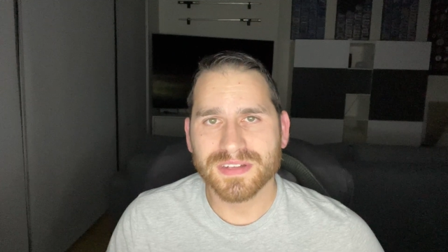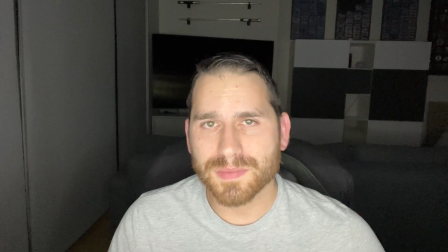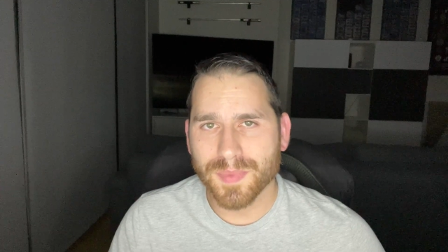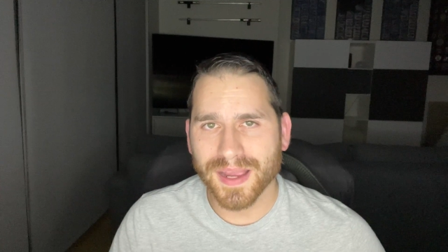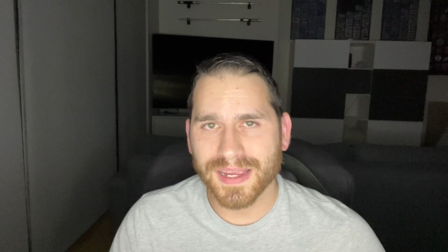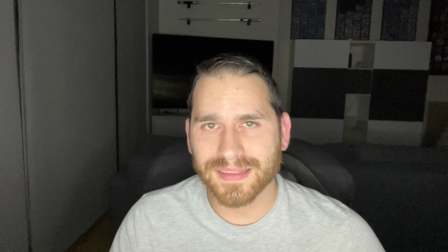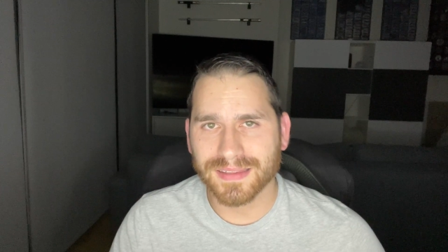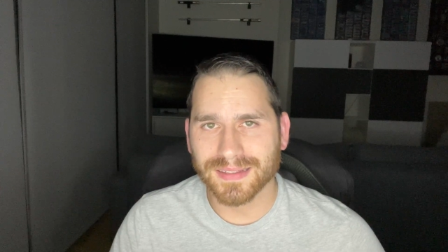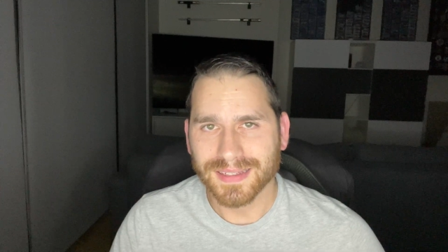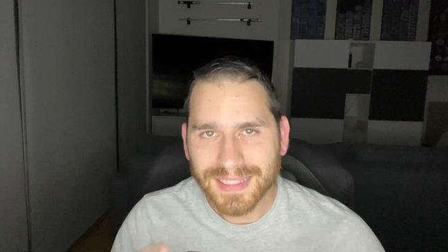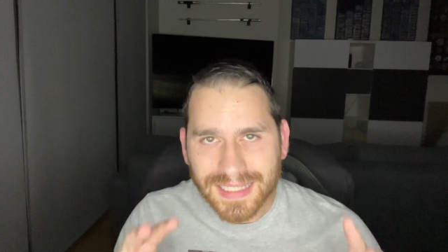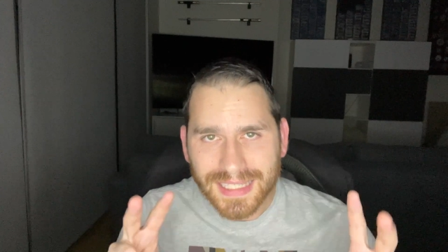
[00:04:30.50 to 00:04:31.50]
to buying the
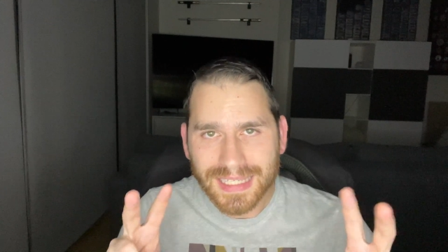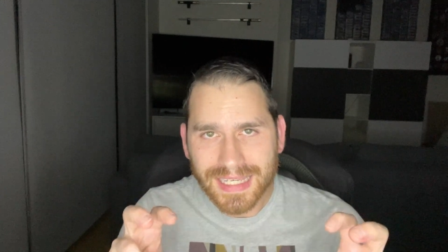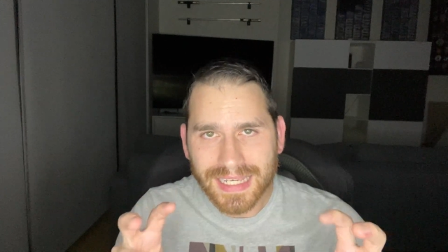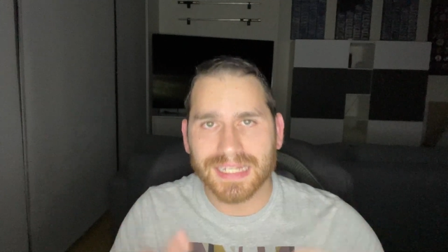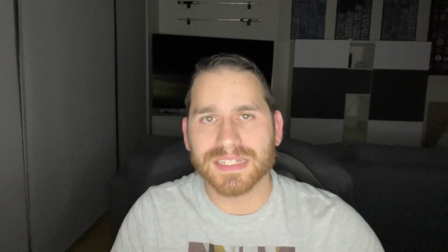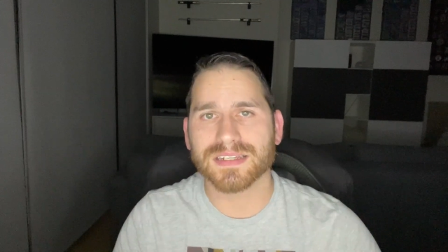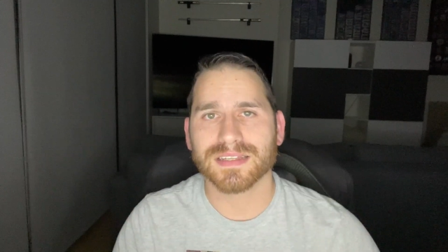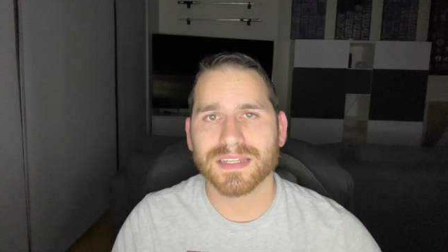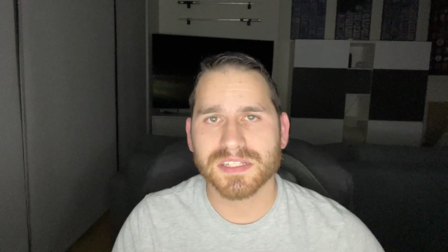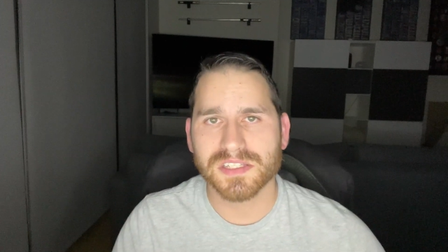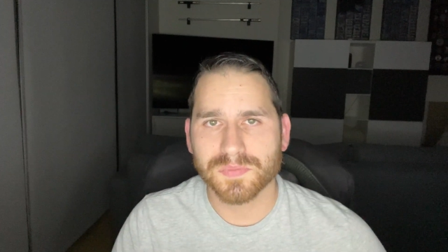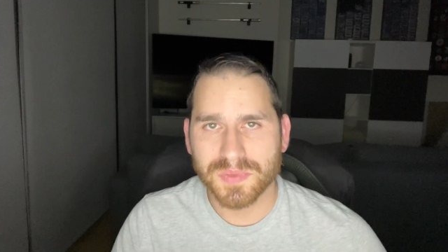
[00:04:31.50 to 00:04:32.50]
kit
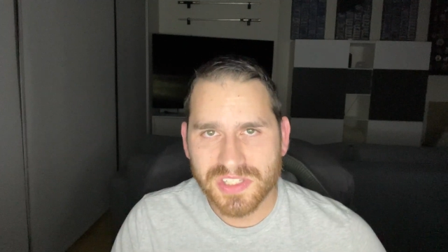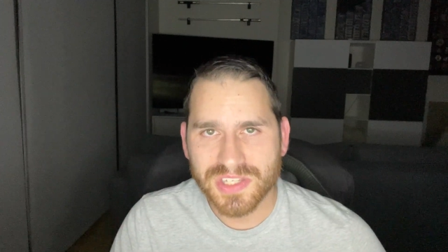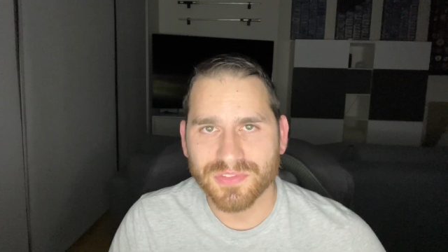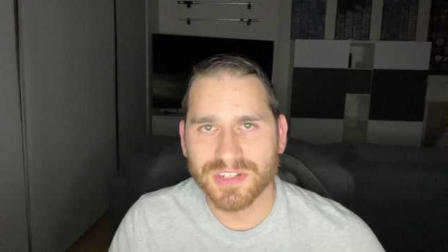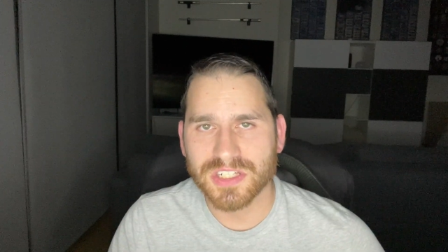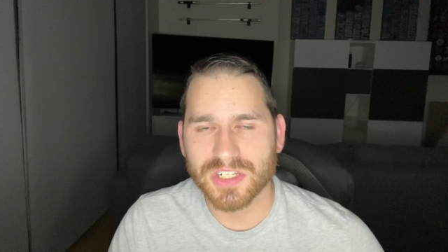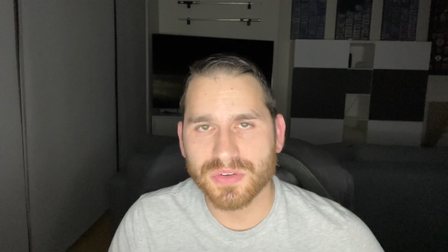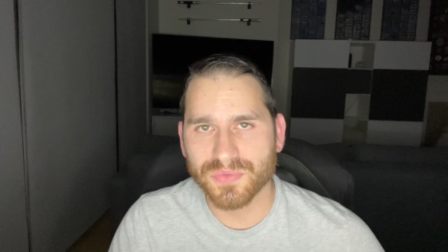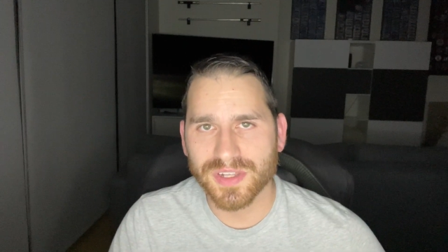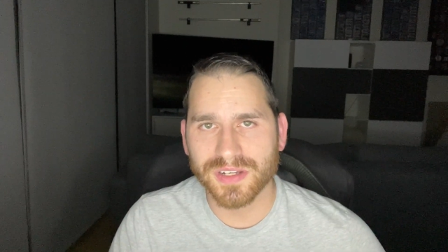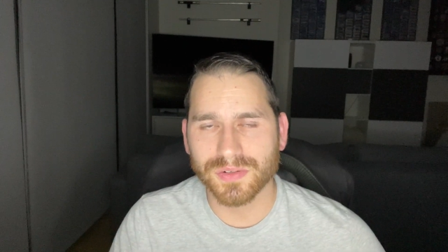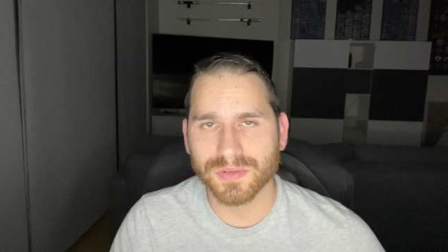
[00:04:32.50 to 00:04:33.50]
that's specific to your
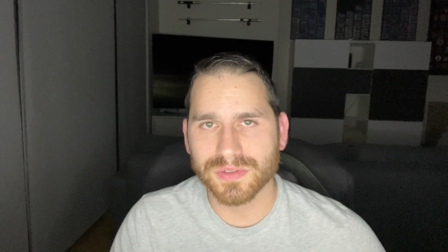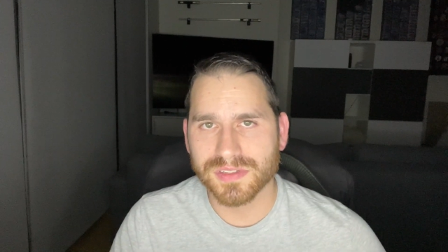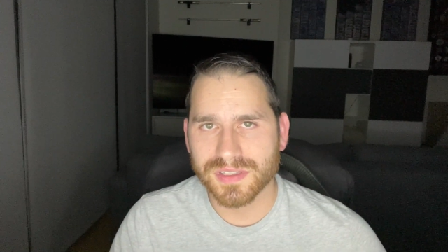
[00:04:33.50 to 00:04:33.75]
vehicle is